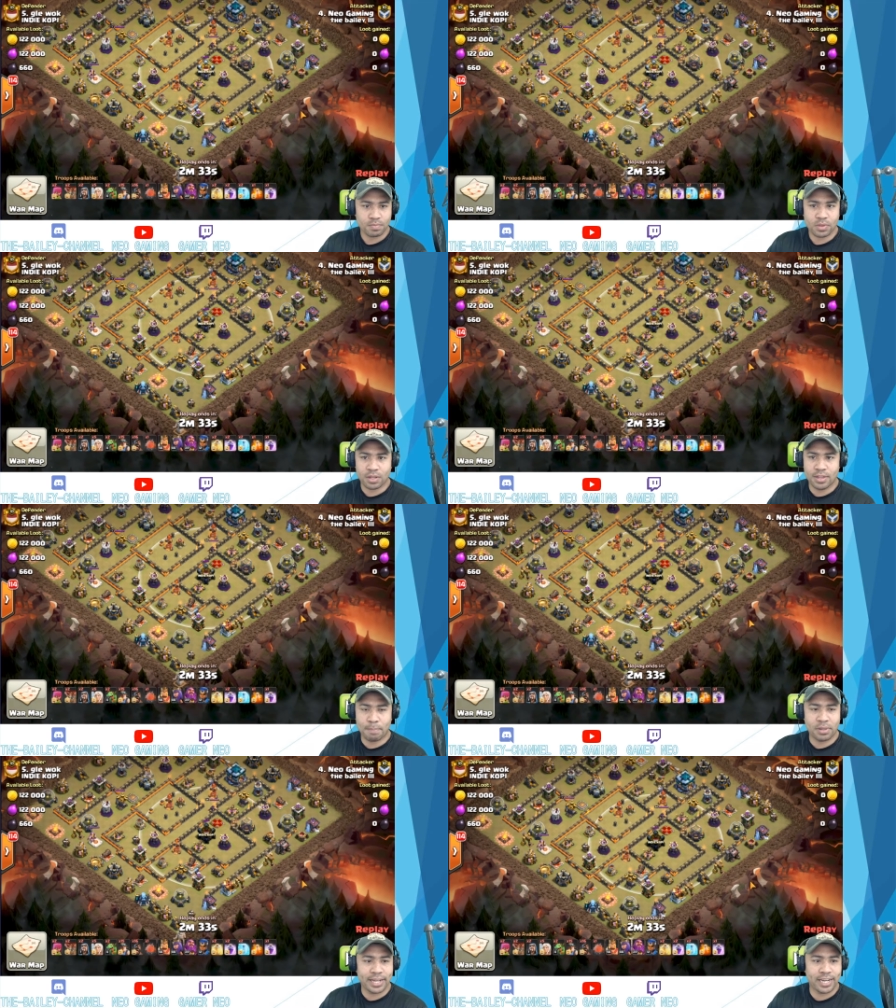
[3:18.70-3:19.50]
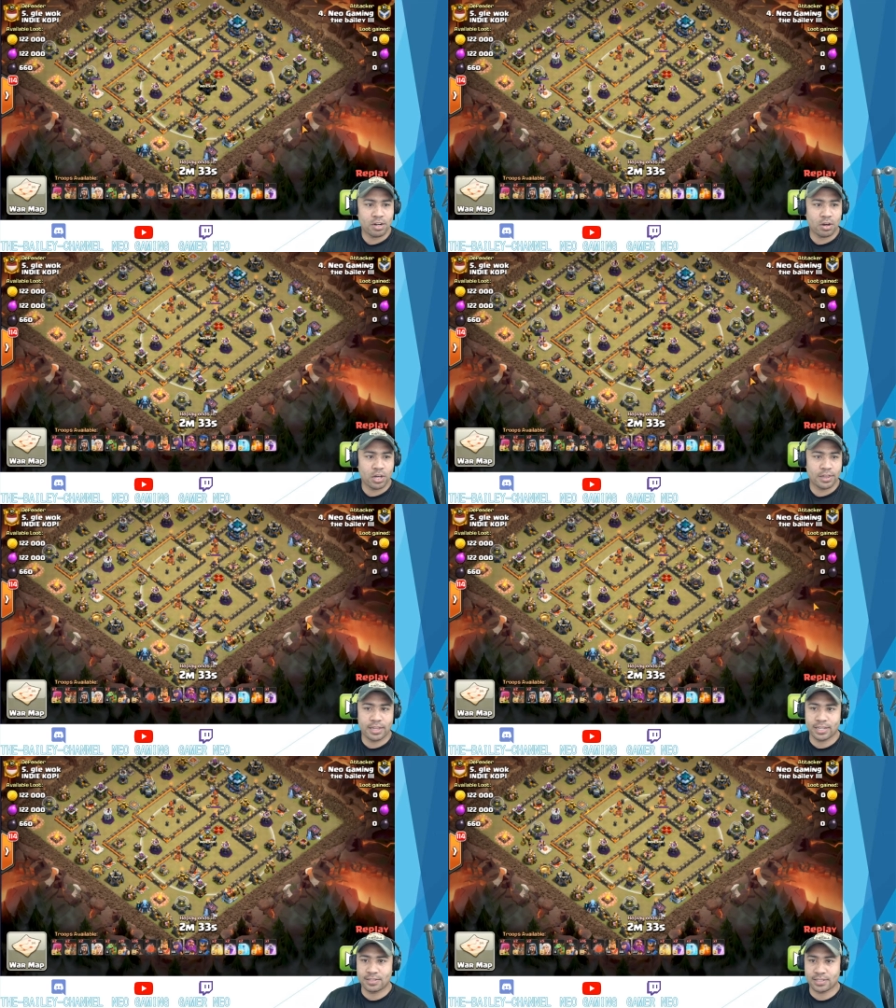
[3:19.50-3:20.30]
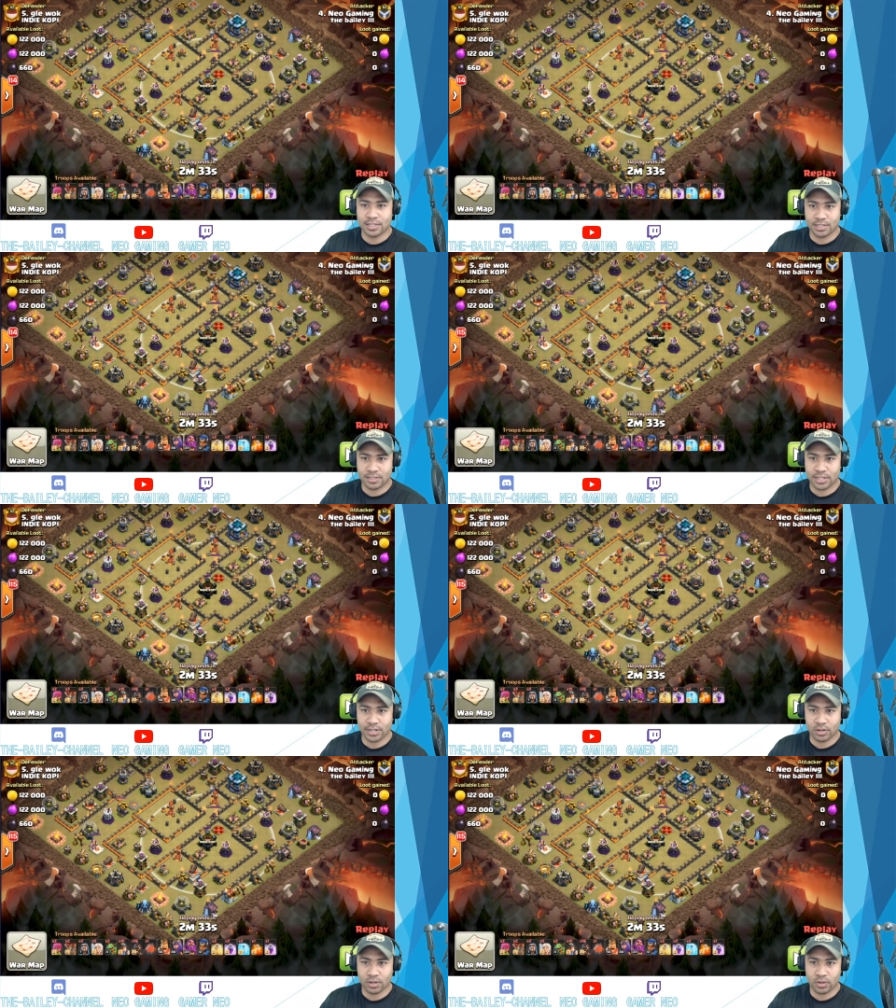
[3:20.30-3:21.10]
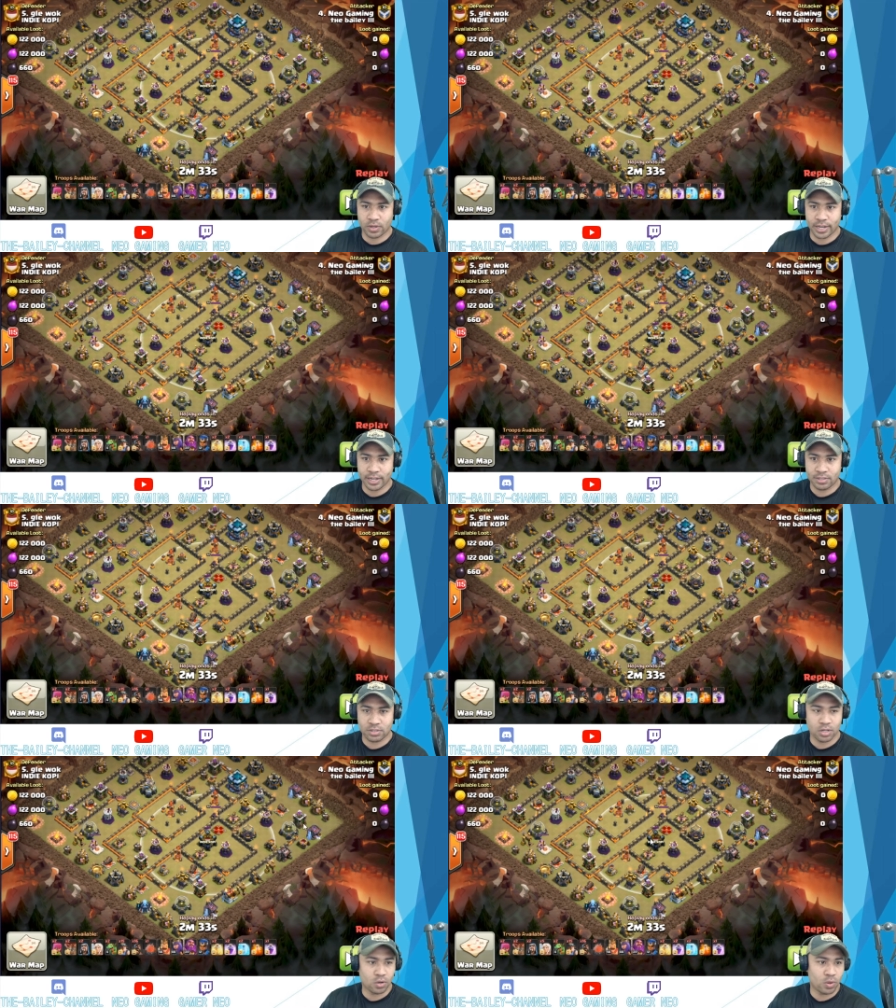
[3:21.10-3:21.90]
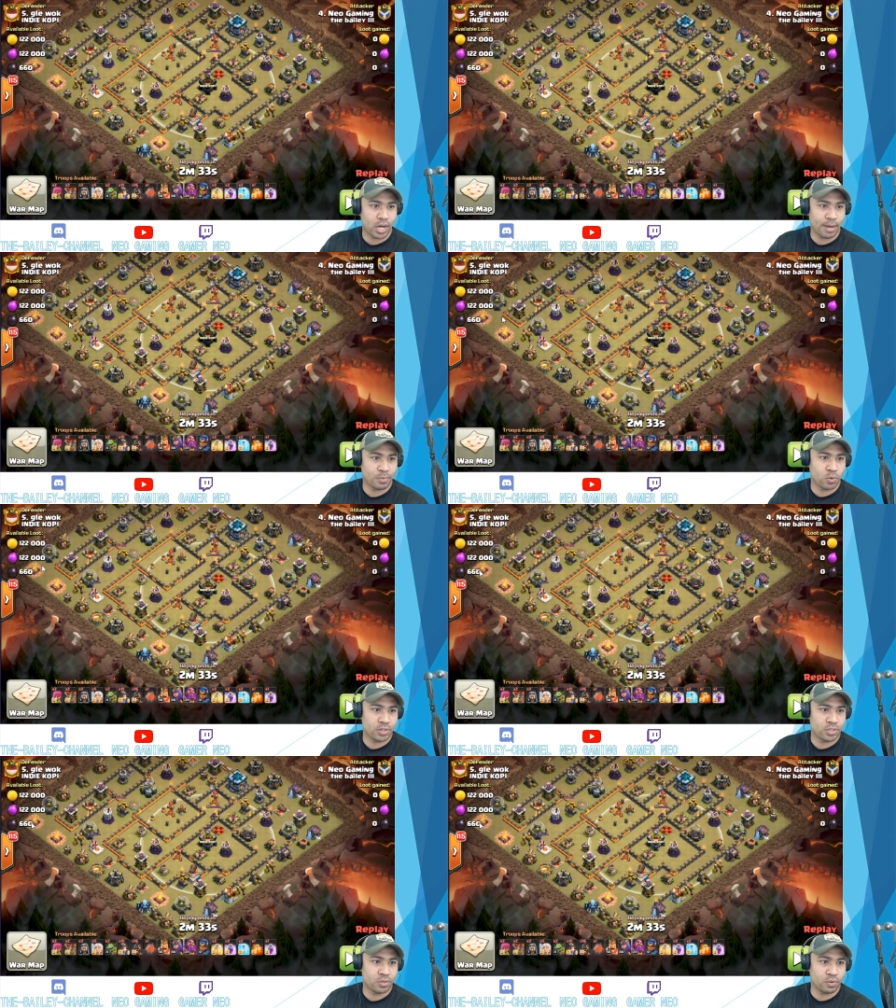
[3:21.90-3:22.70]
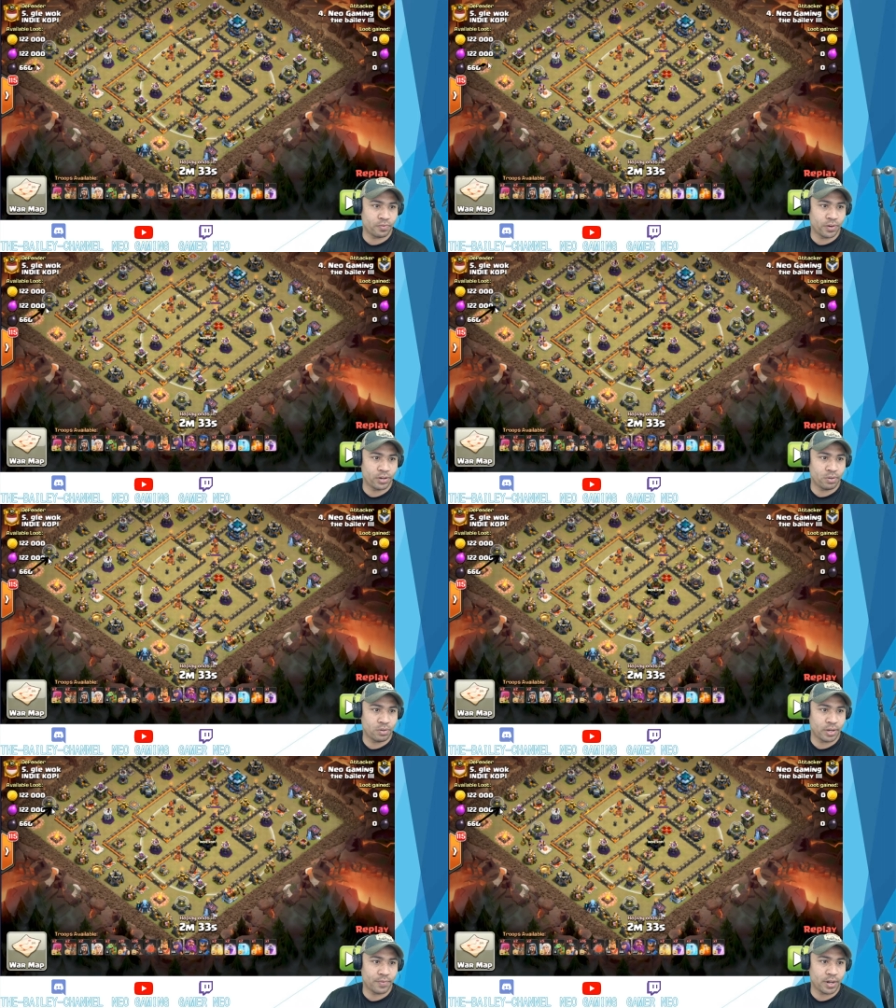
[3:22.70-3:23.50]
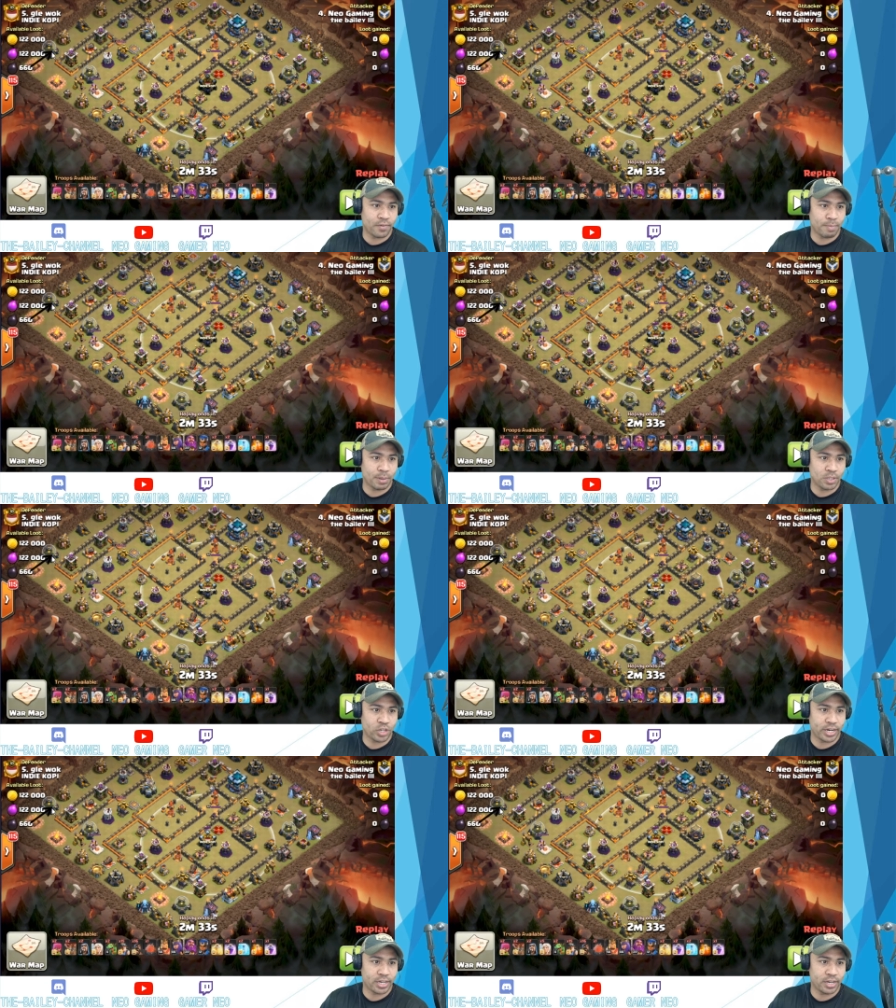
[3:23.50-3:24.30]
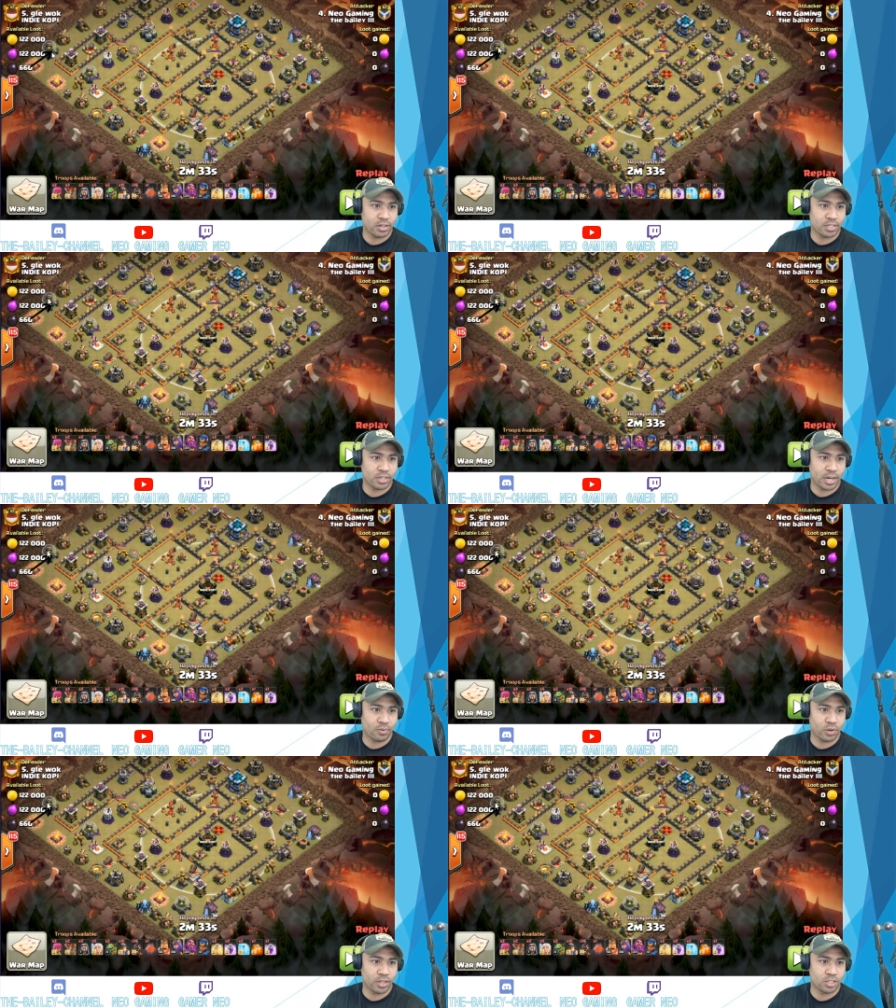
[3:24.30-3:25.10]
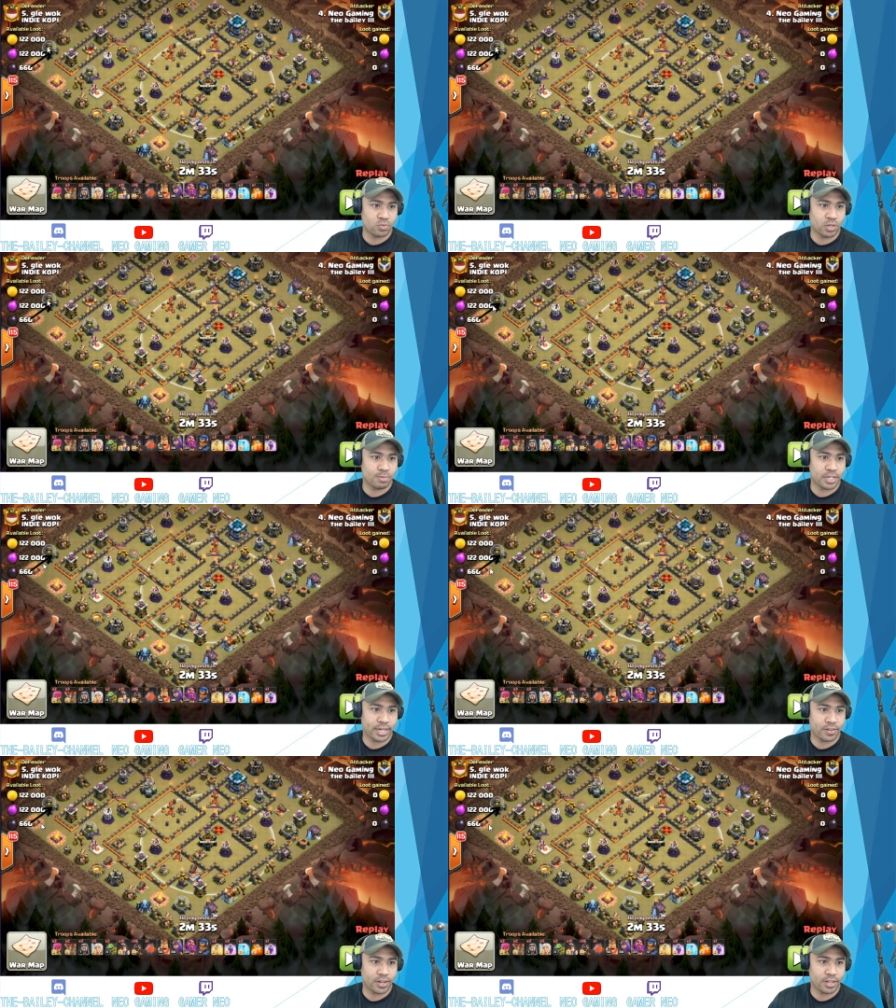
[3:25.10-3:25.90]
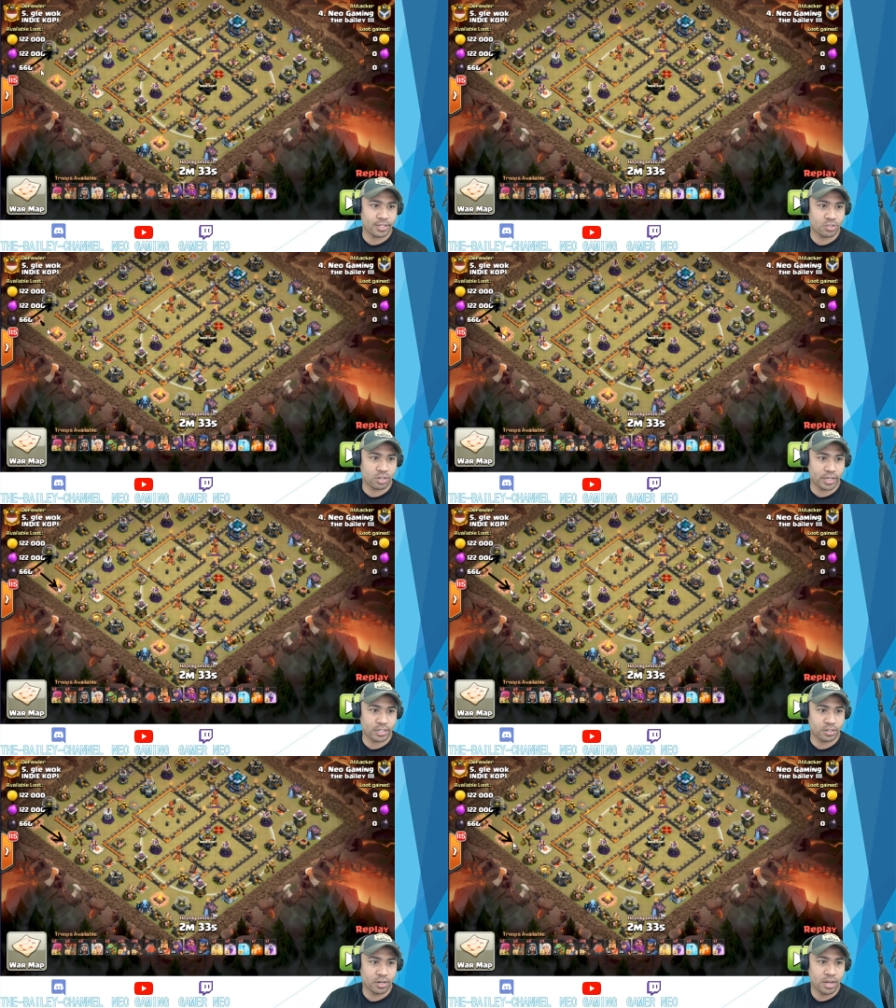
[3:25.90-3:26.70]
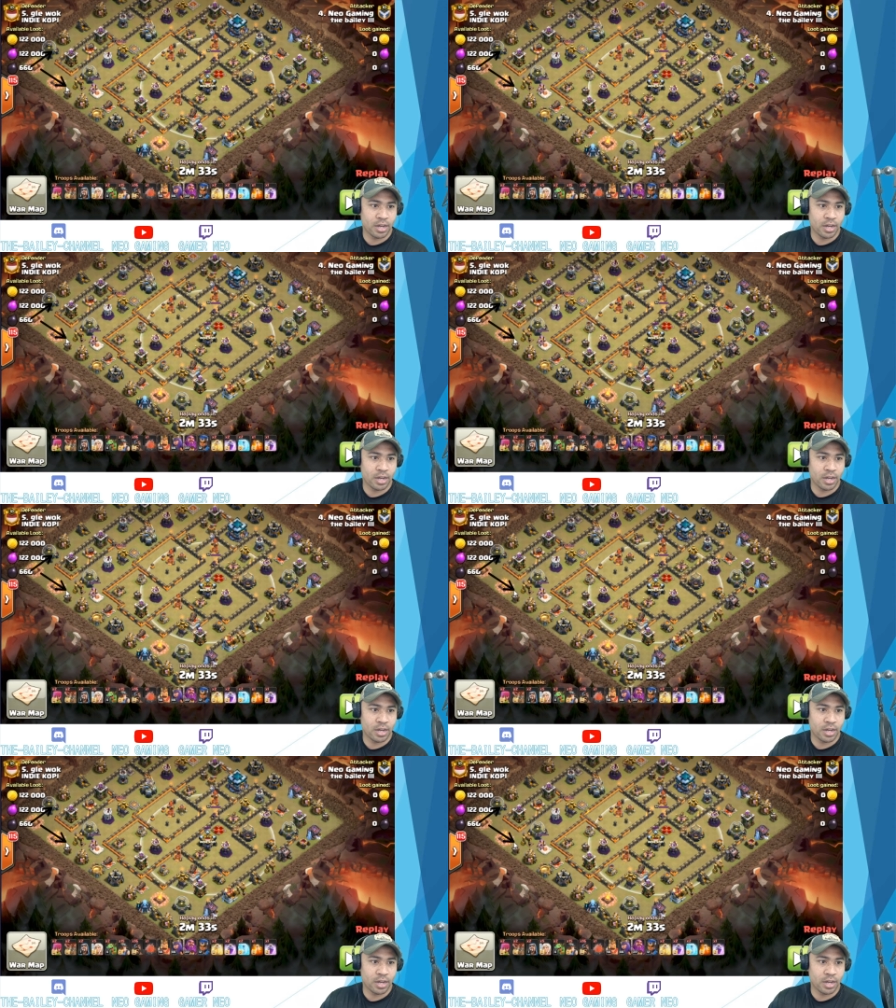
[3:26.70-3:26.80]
the plan on this is here, okay? So I'm going to funnel. I'm going to have a baby dragon here. I really just want him to take out that elixir collector.